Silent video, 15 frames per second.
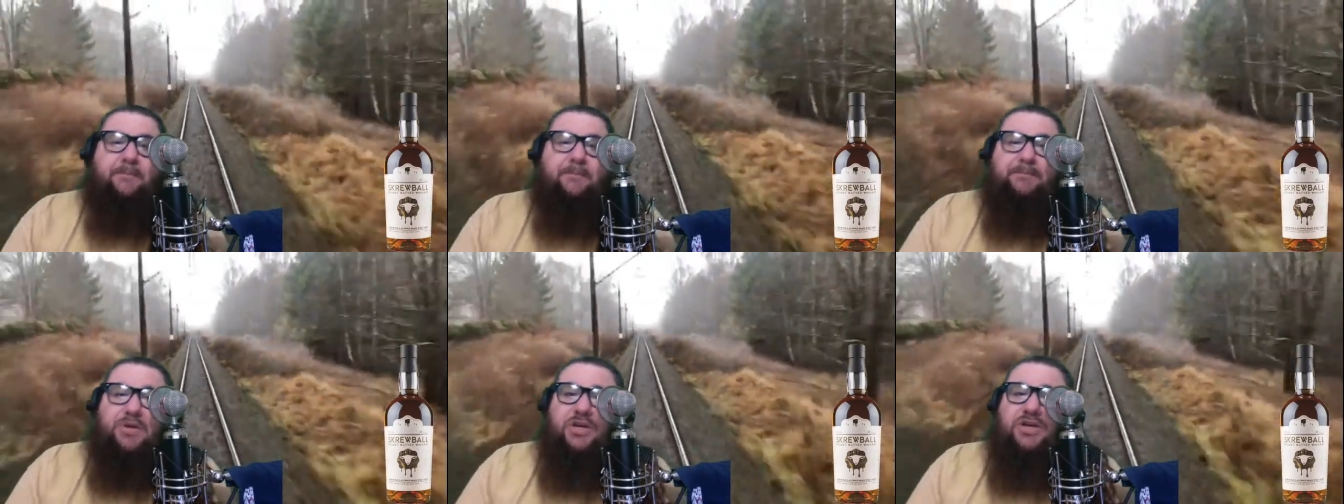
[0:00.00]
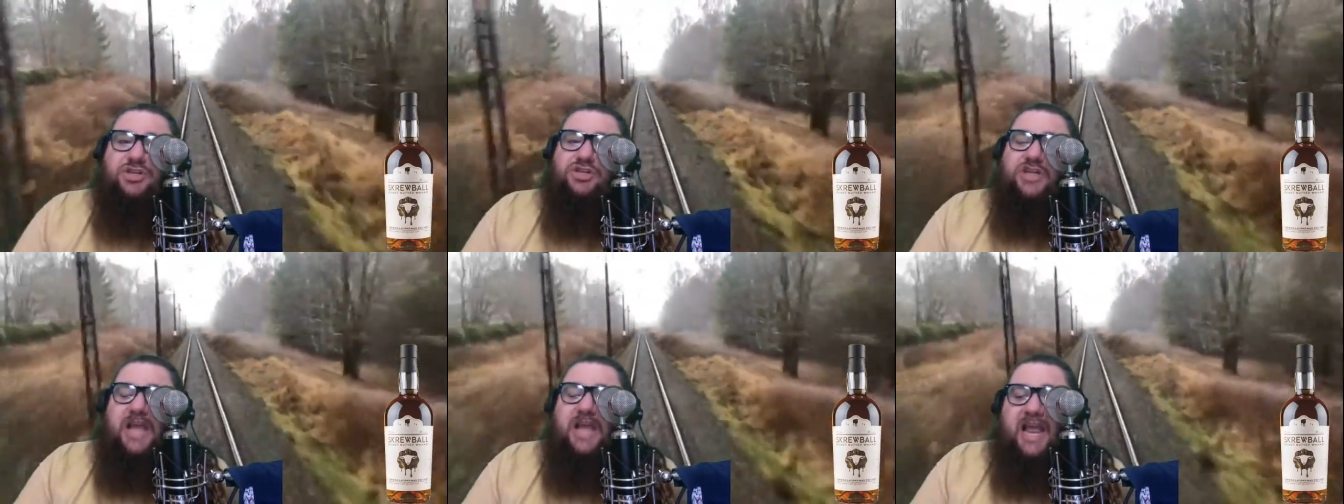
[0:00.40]

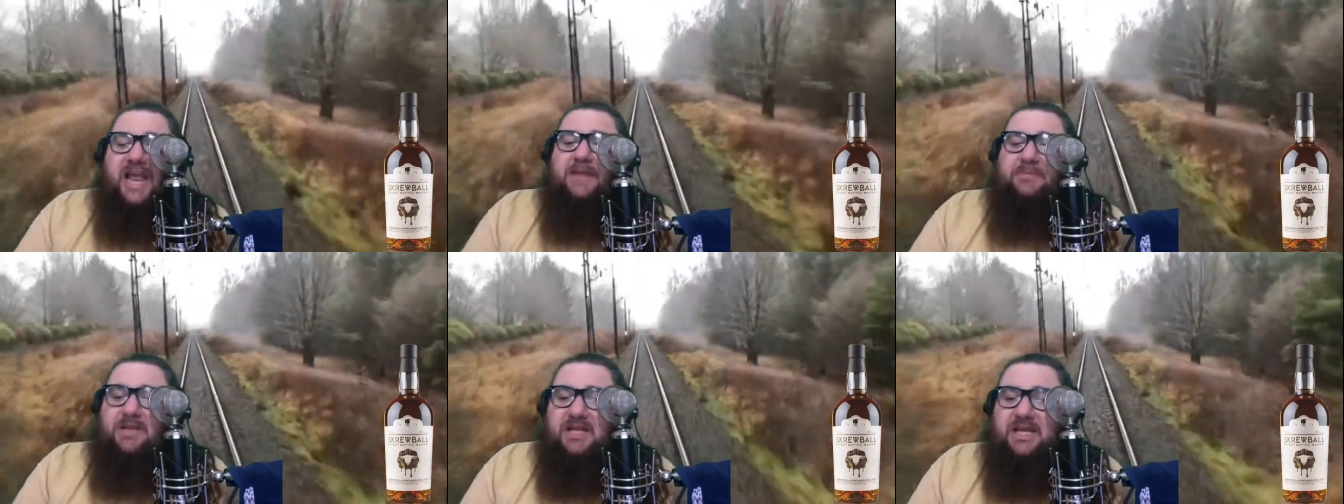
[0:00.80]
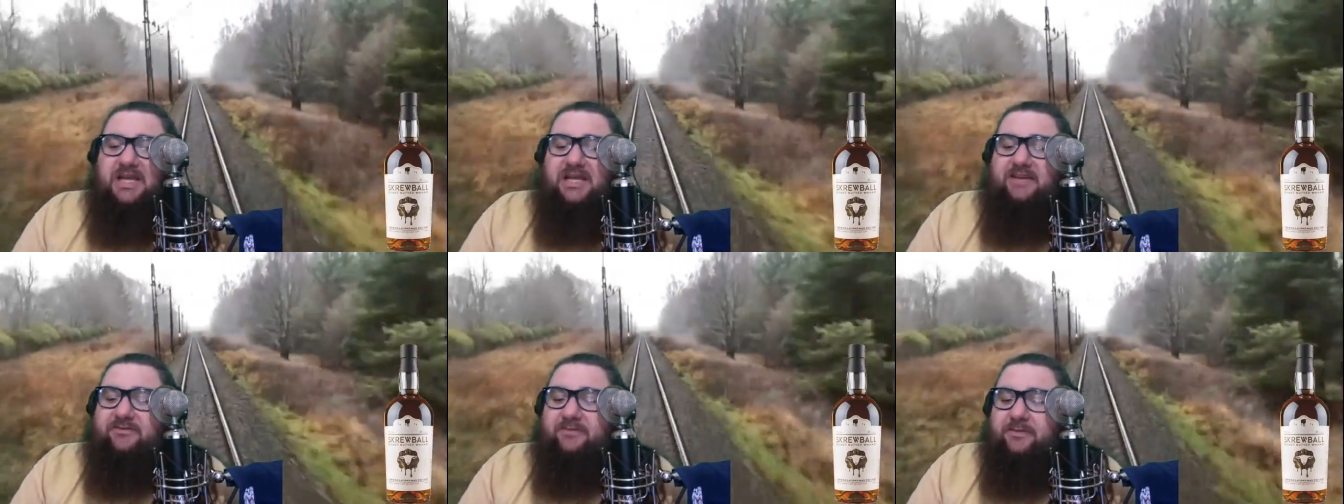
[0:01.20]
Push and
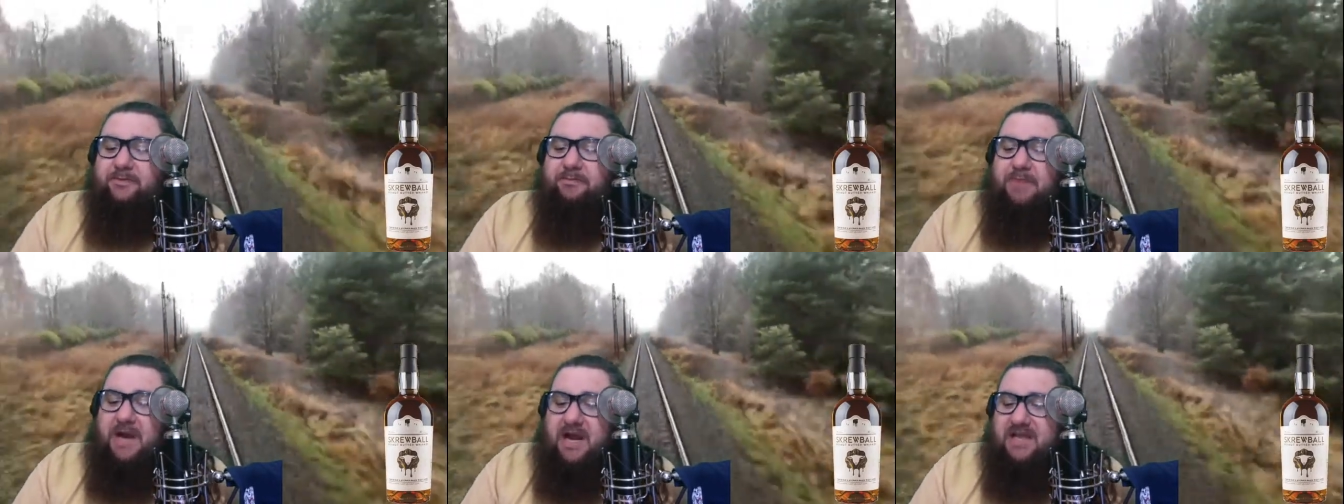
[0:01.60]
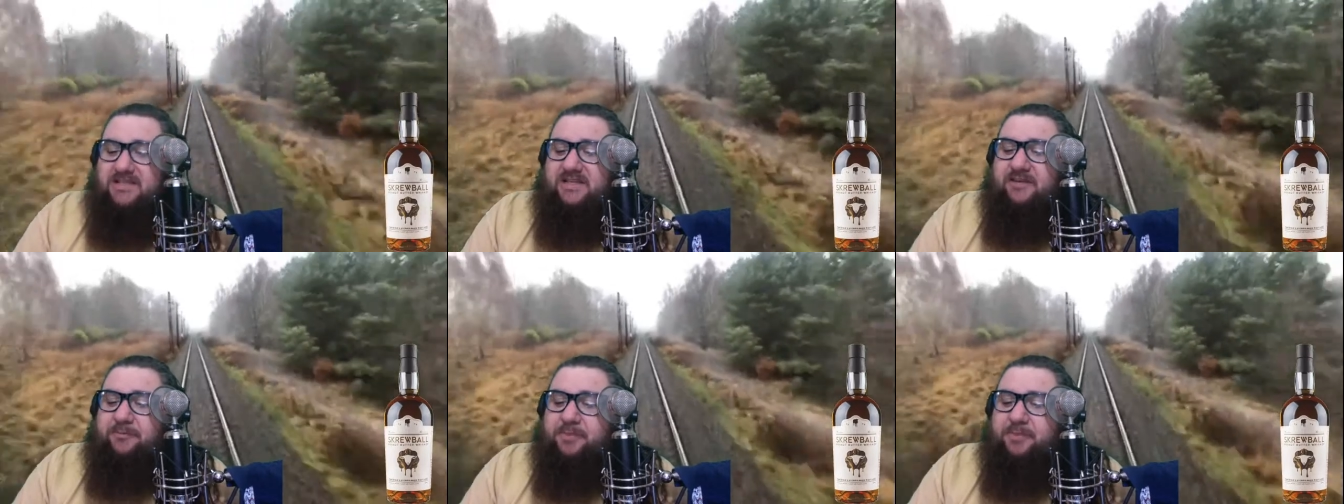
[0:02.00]
believe.
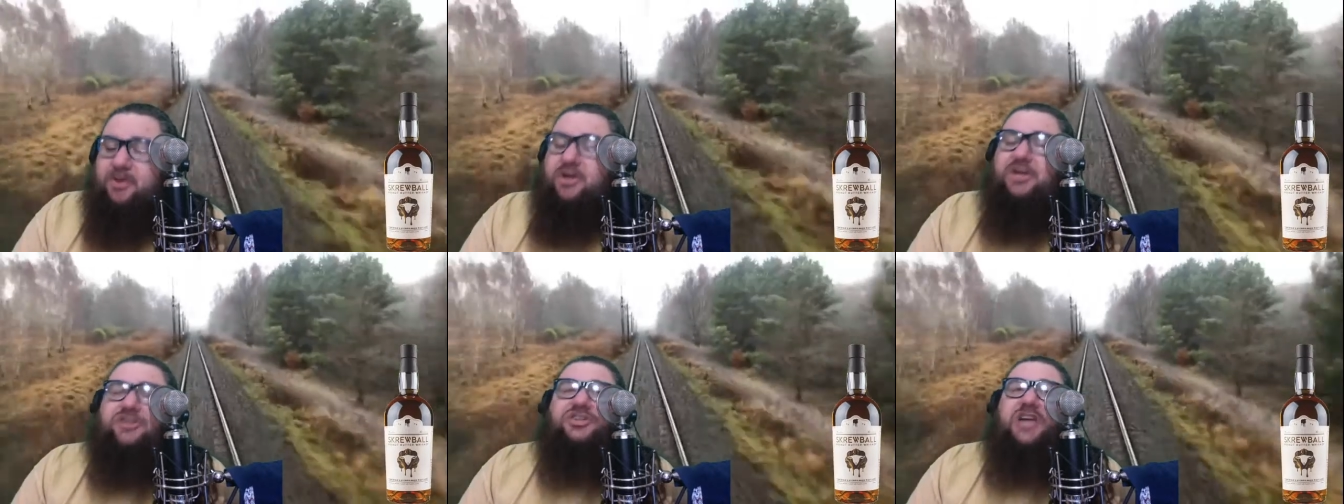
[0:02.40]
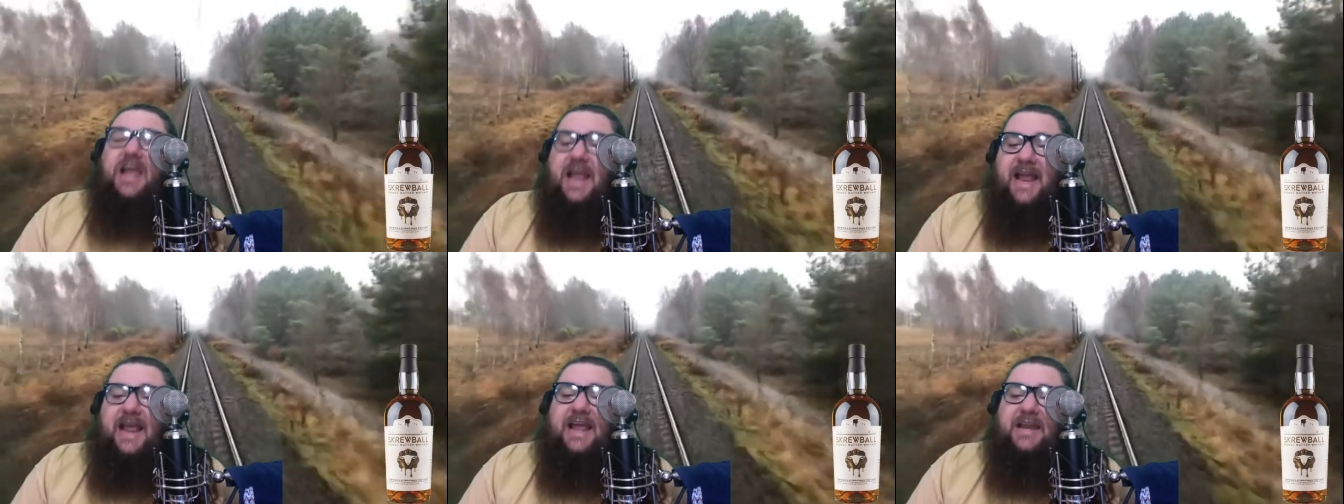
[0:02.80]
positive push,
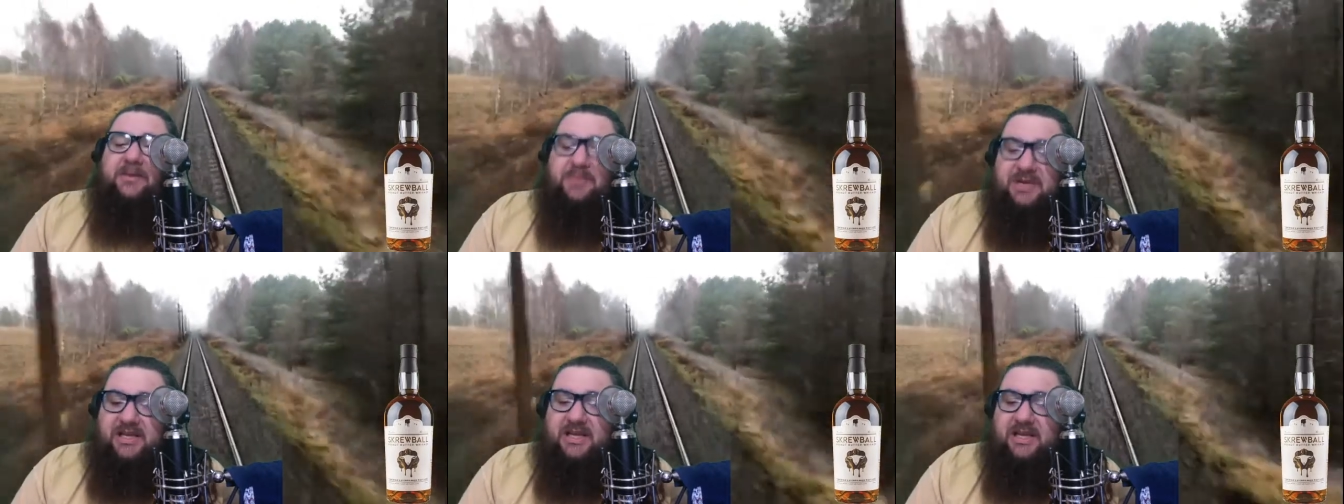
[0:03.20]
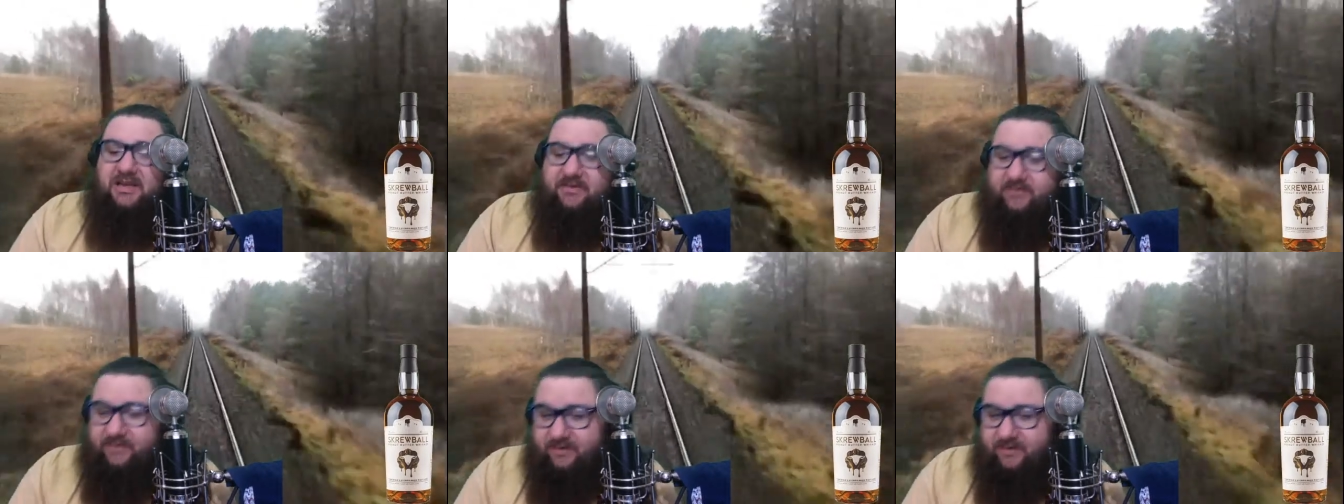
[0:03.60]
and
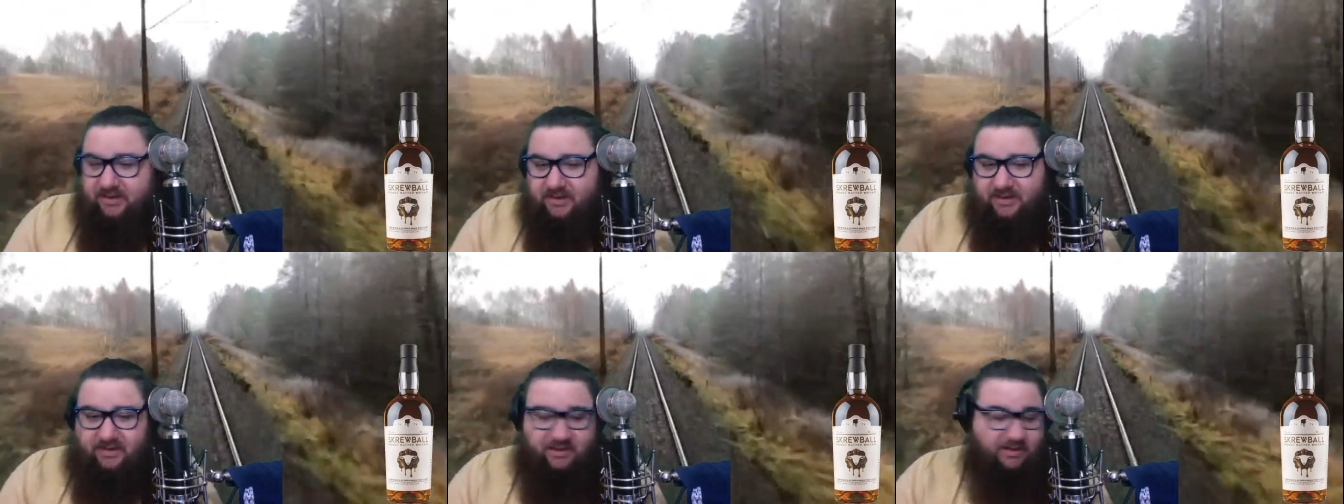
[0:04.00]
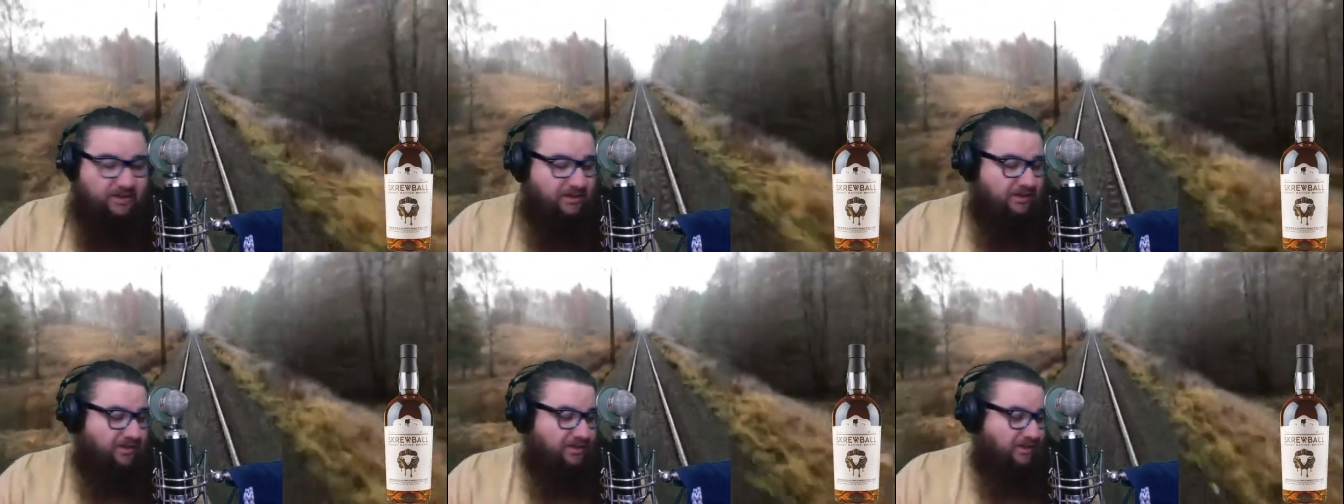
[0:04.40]
believe.
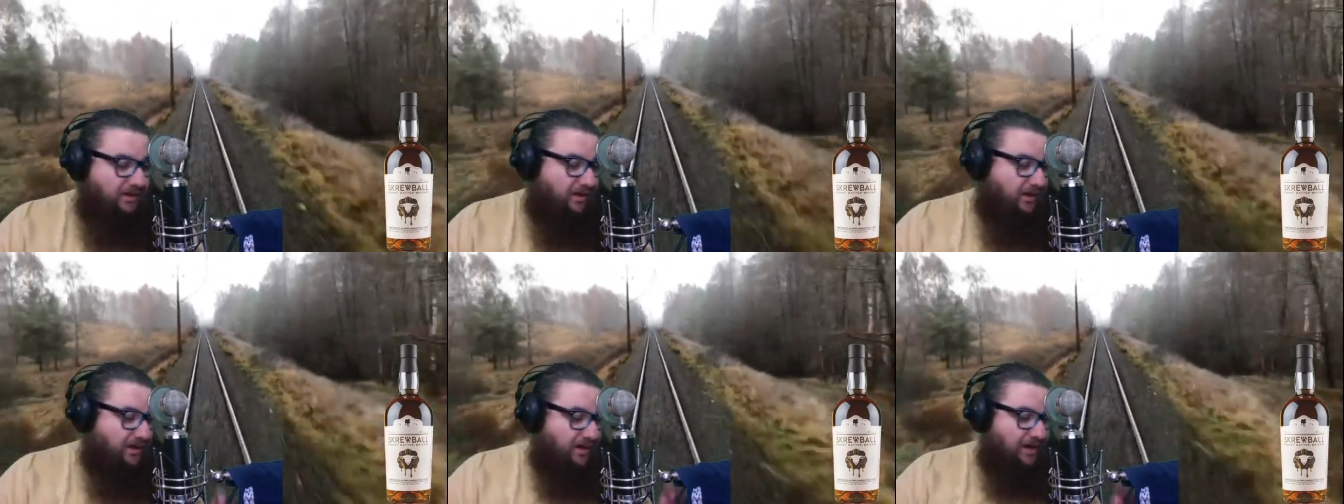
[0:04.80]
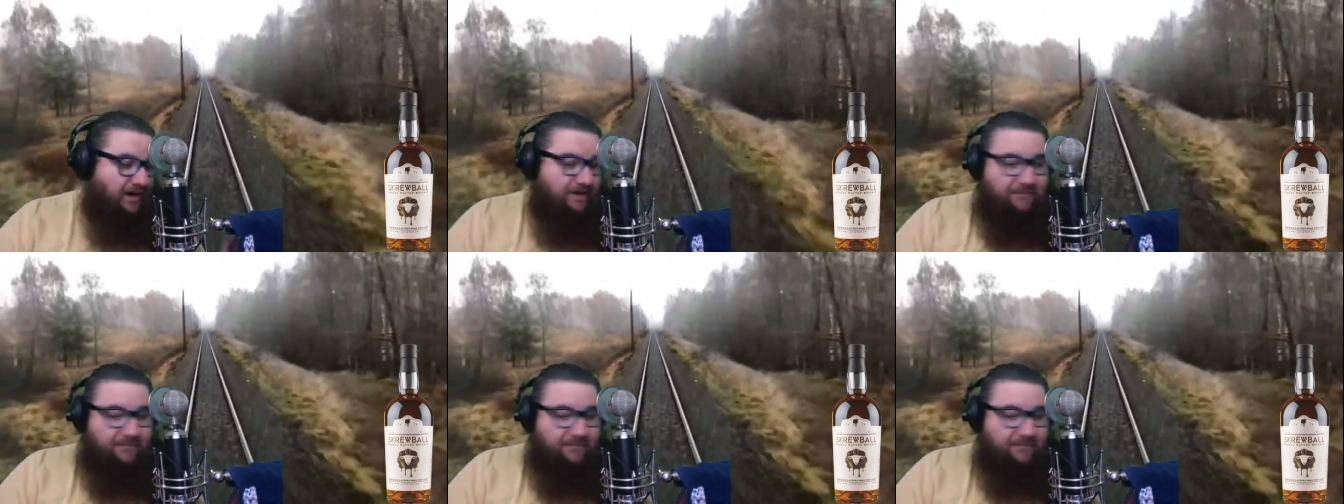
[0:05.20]
All right,